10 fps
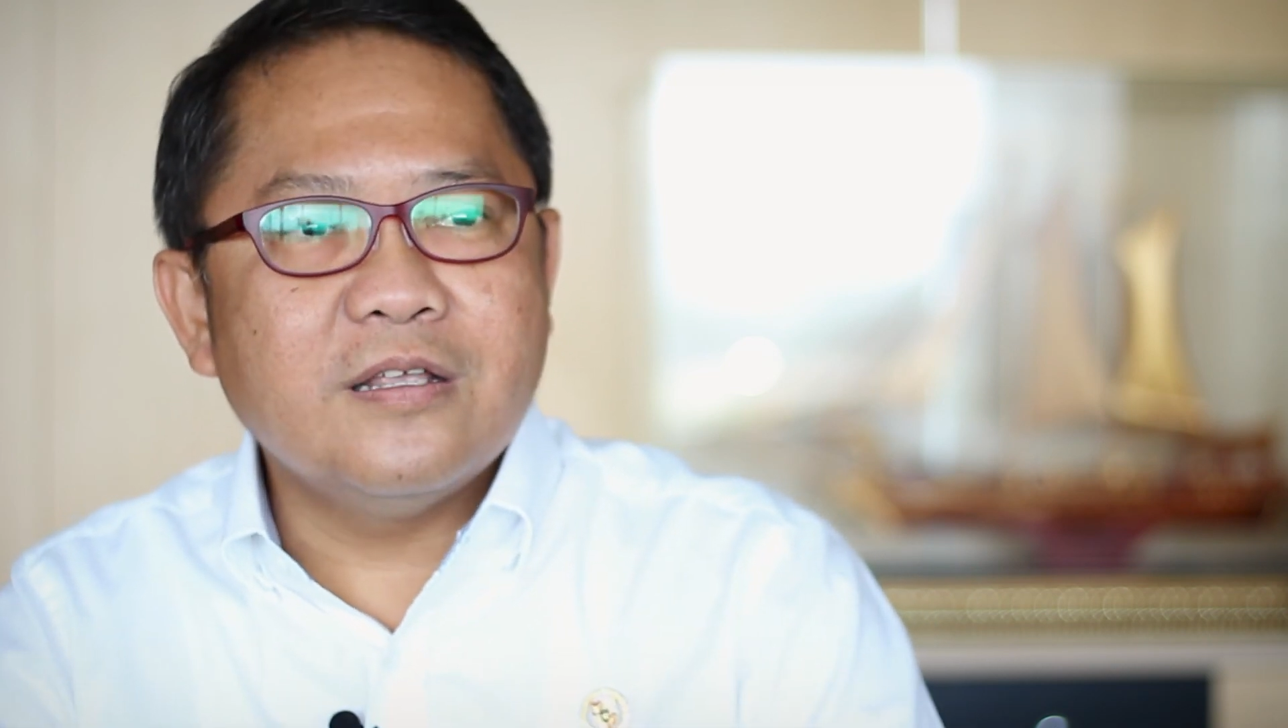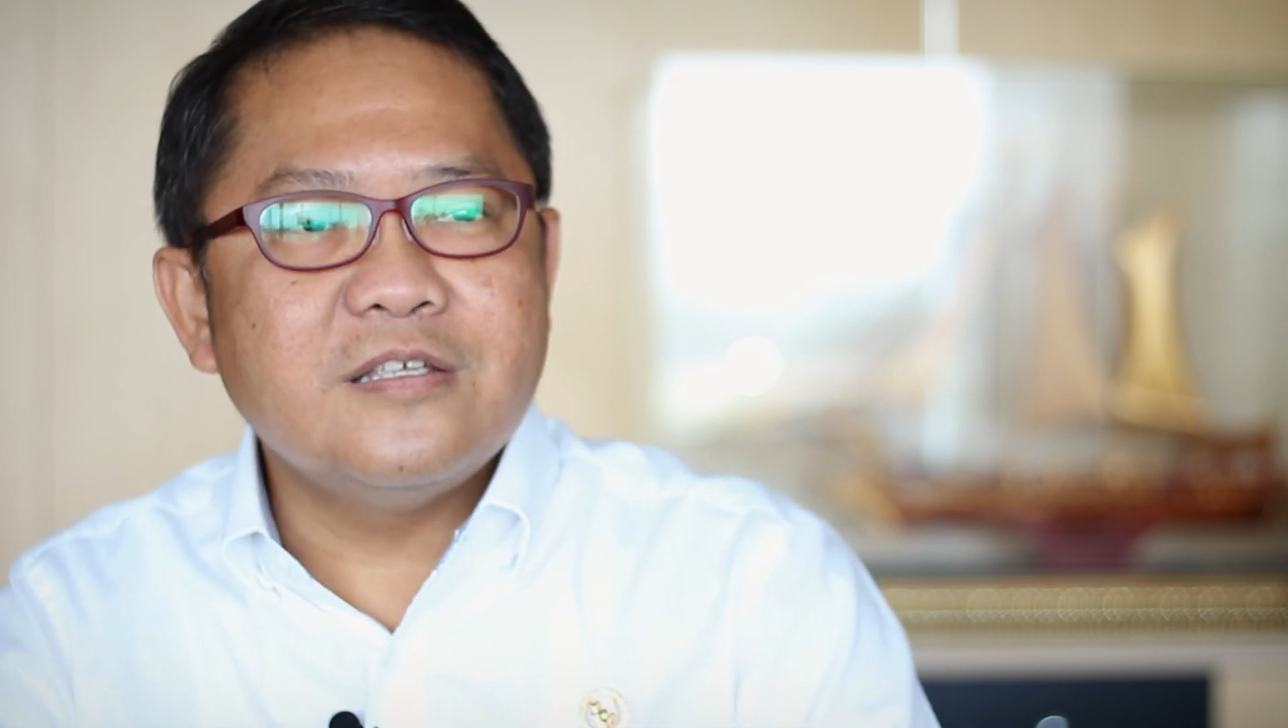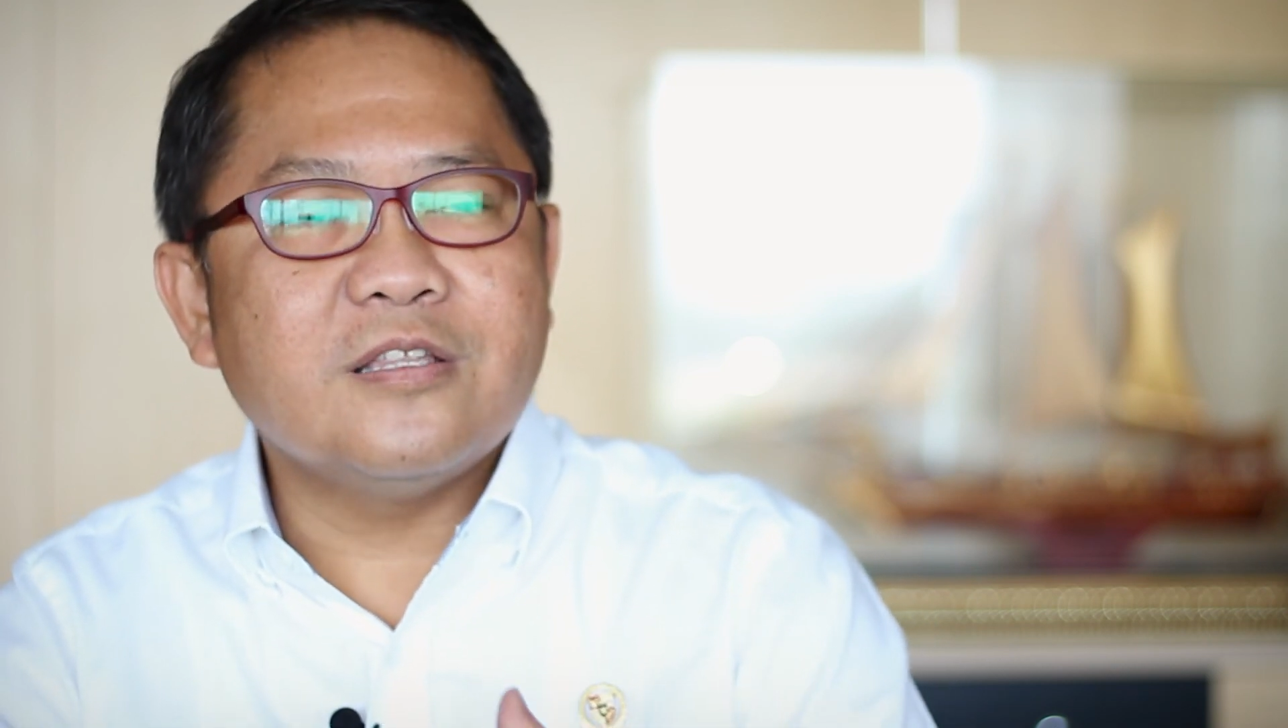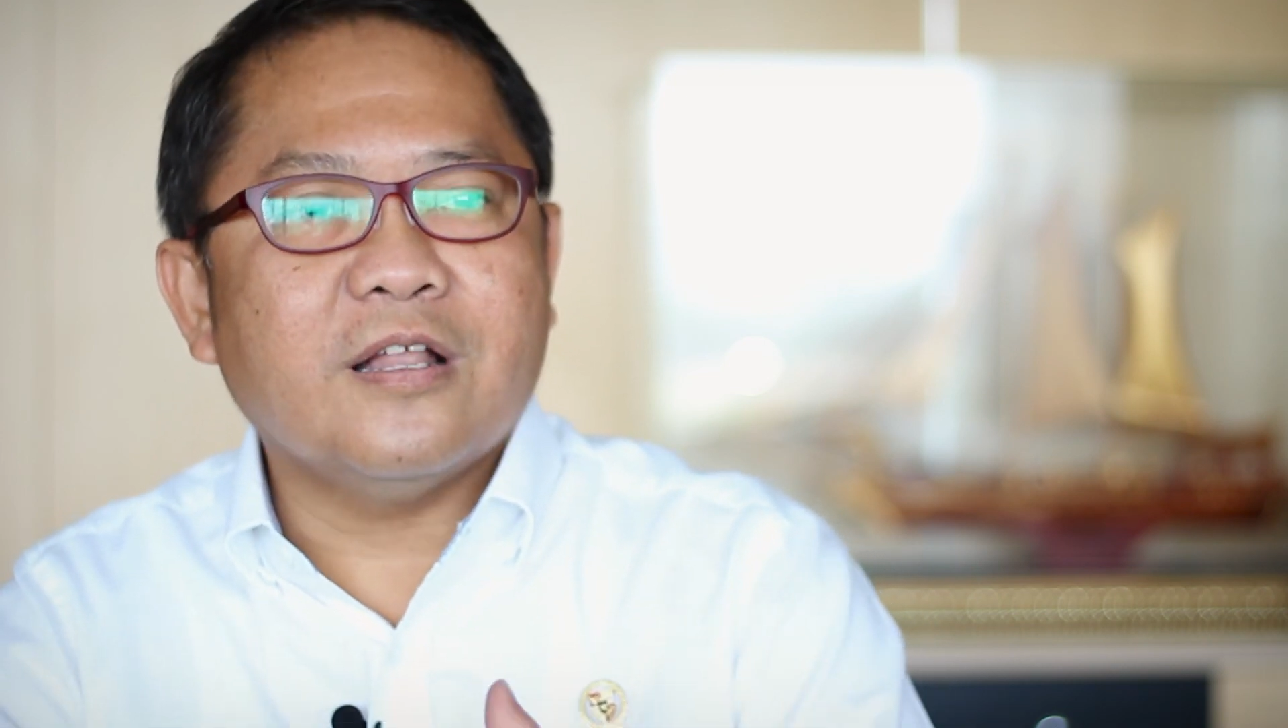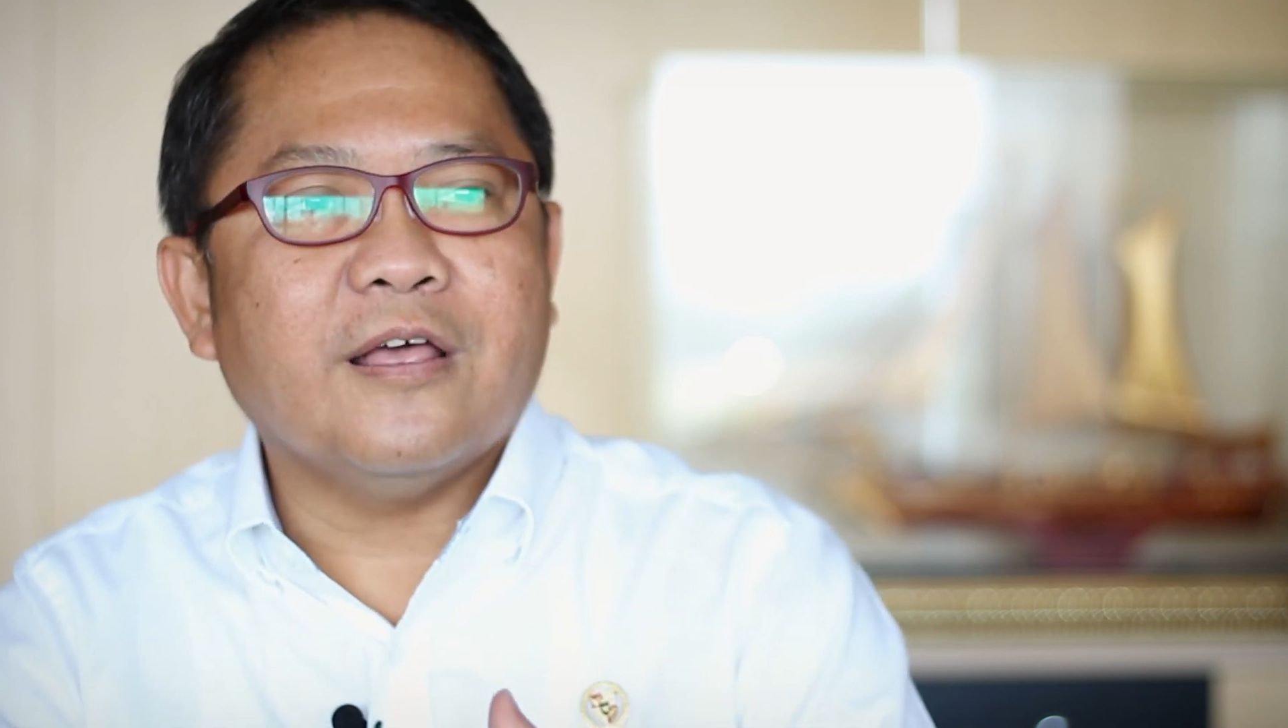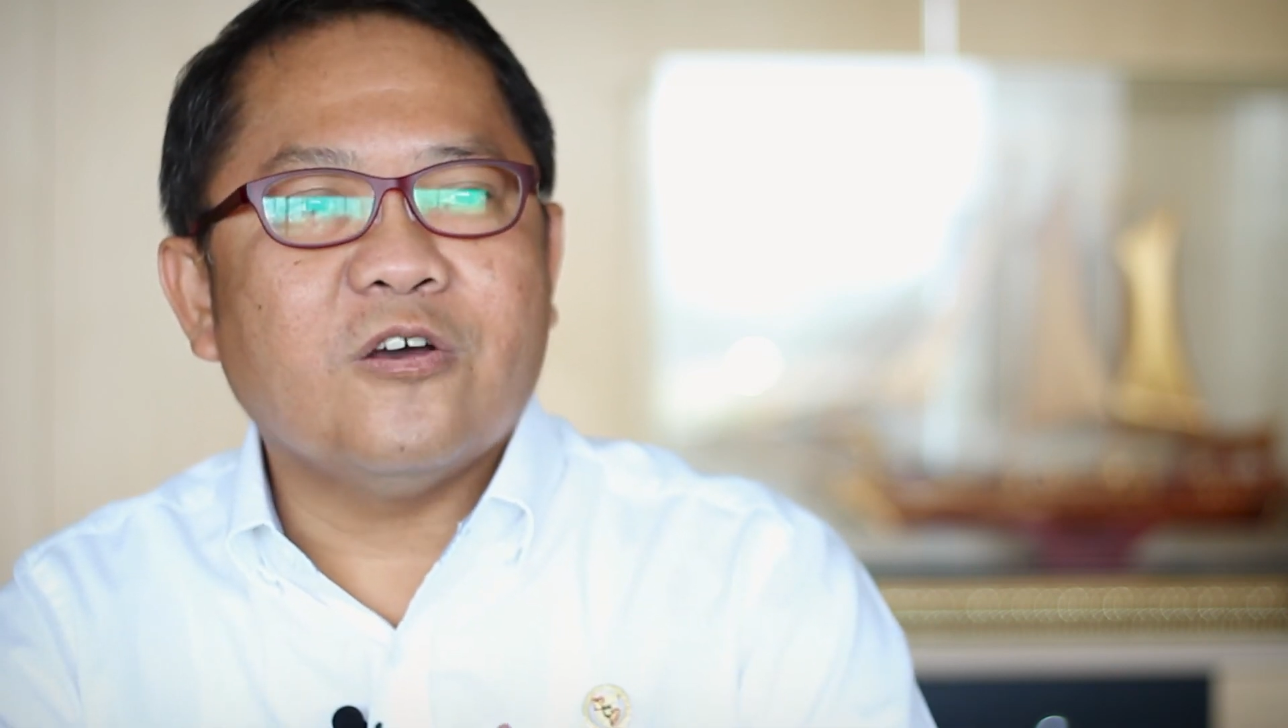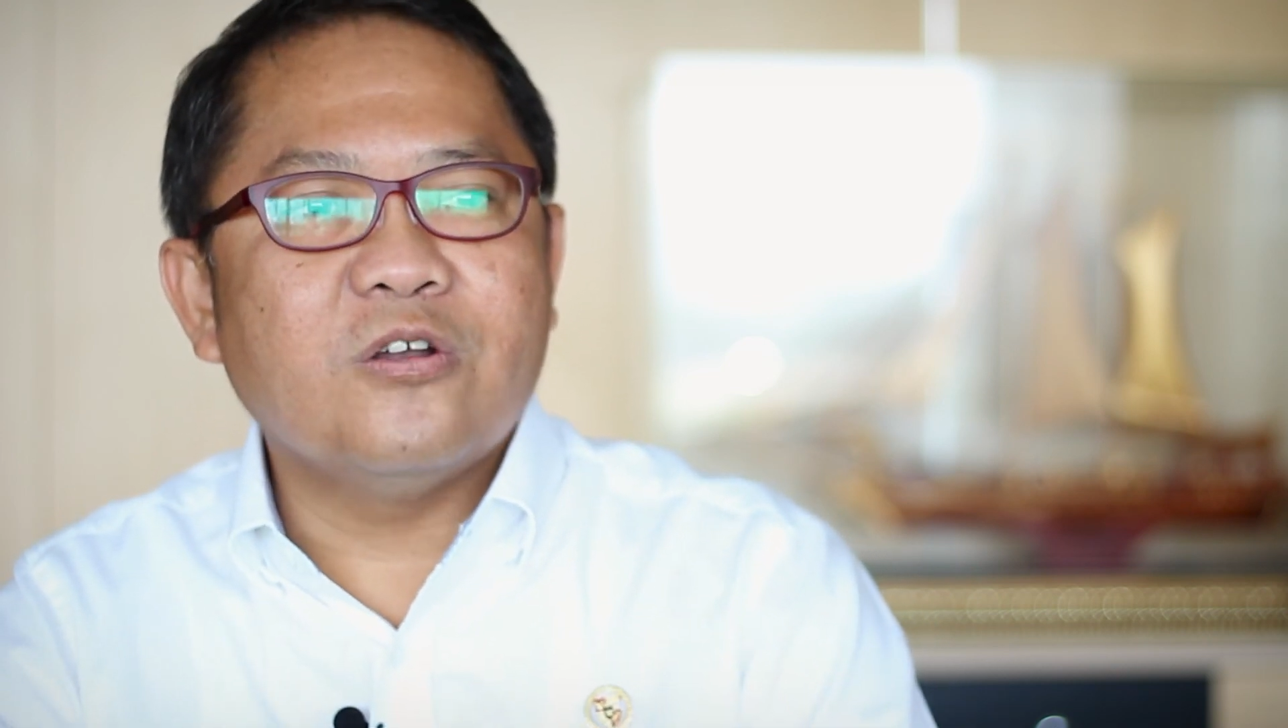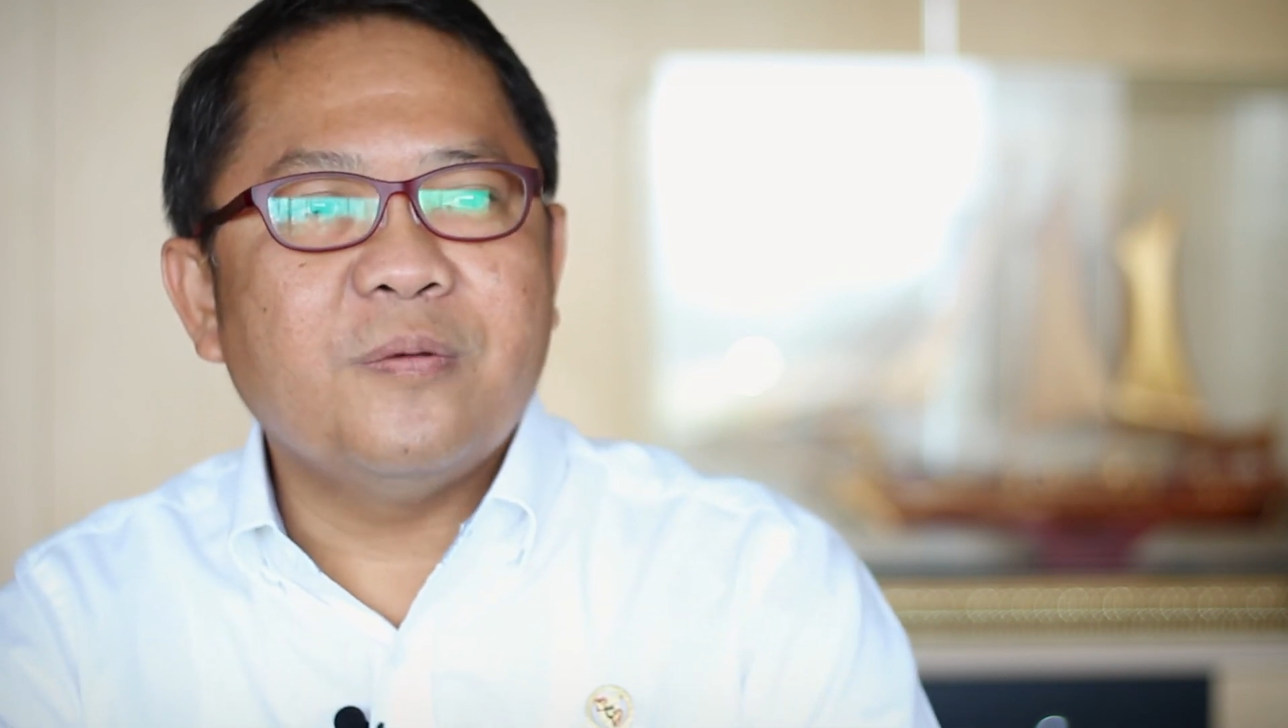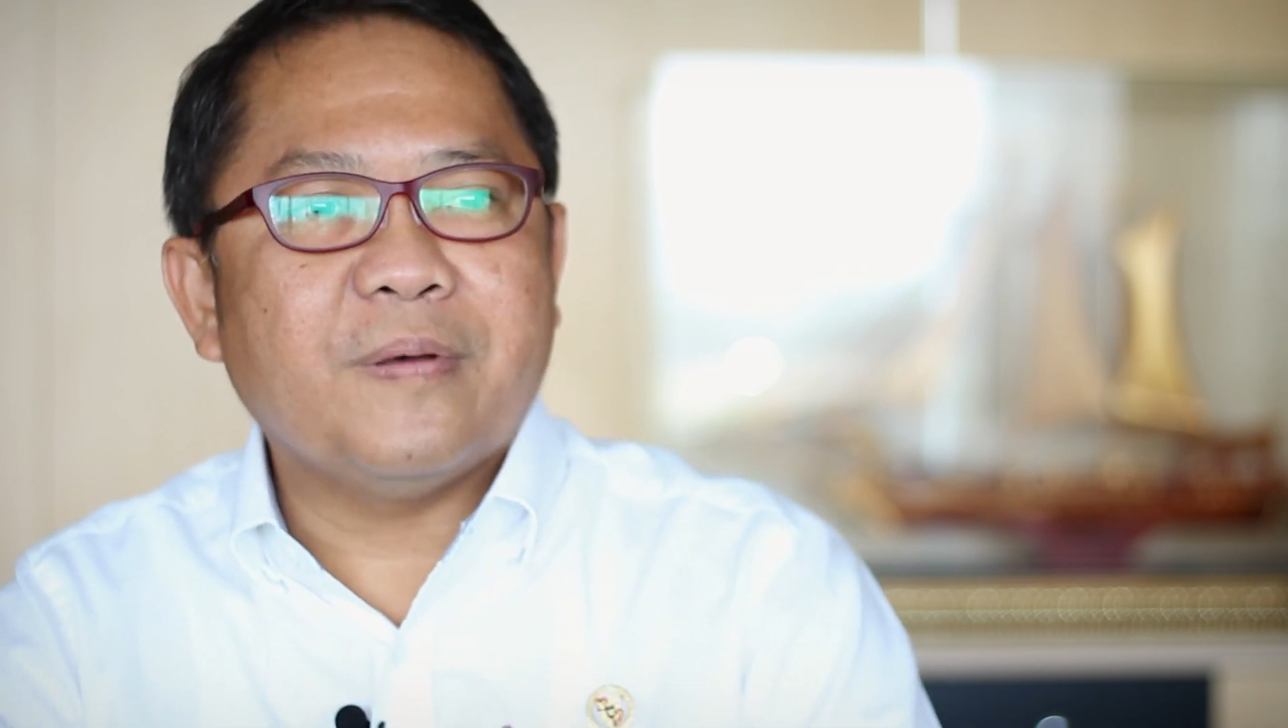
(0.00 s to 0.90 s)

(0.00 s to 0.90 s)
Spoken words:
digital economy,